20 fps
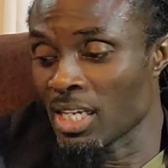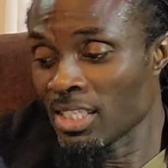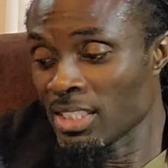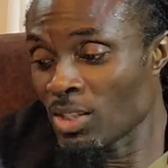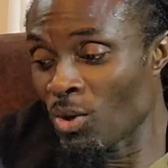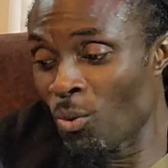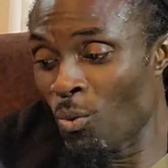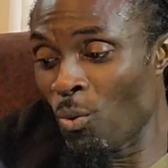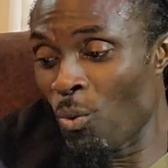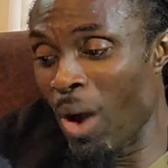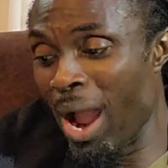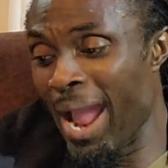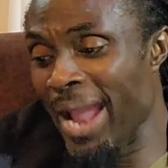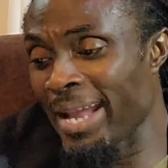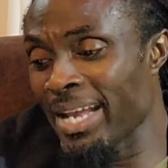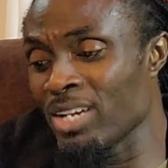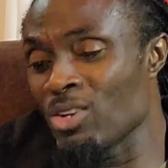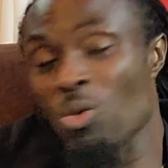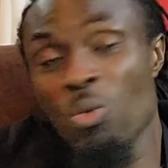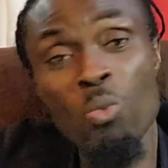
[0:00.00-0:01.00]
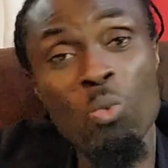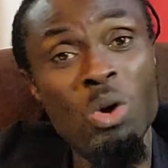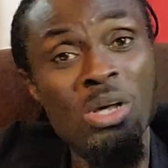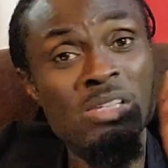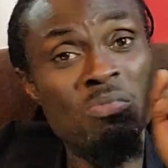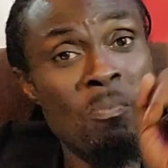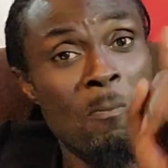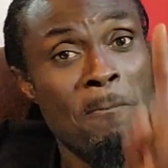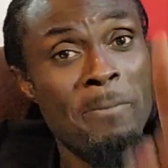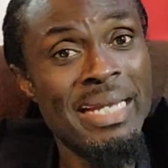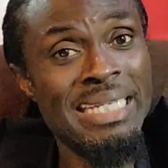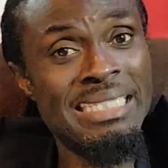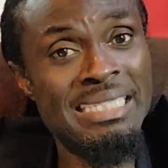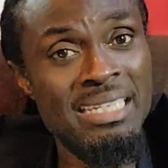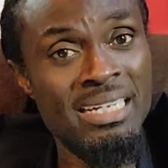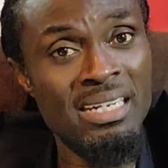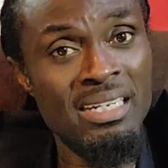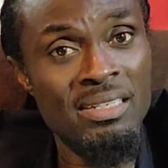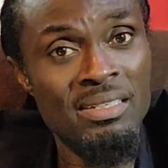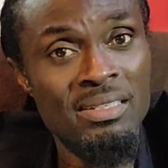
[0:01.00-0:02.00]
The wine was
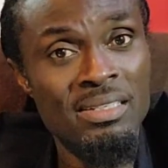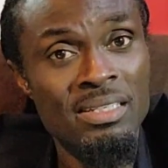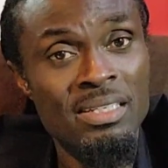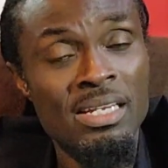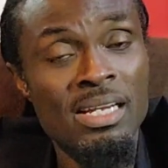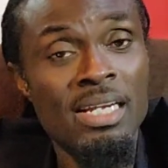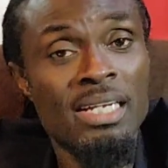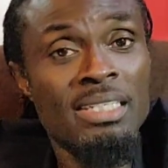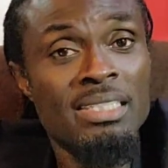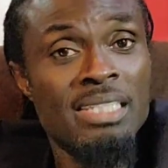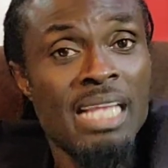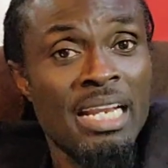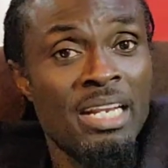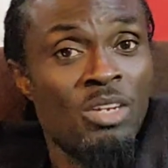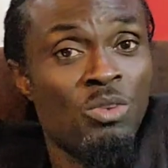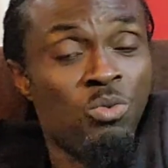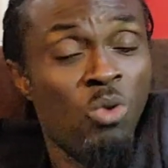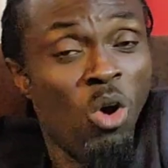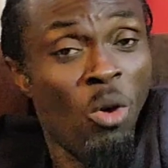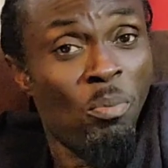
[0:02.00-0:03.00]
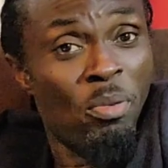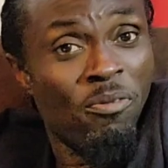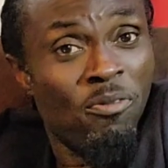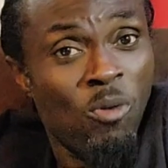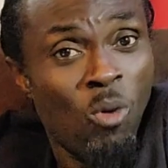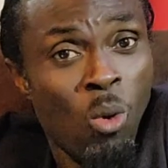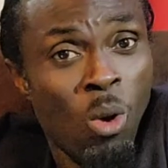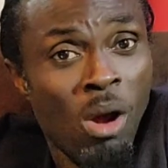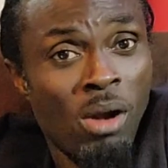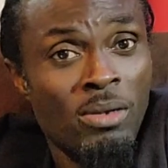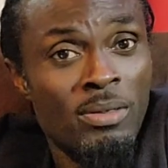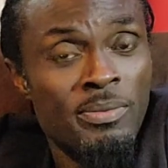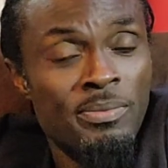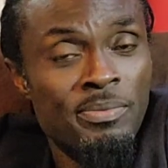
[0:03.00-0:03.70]
better than it was before.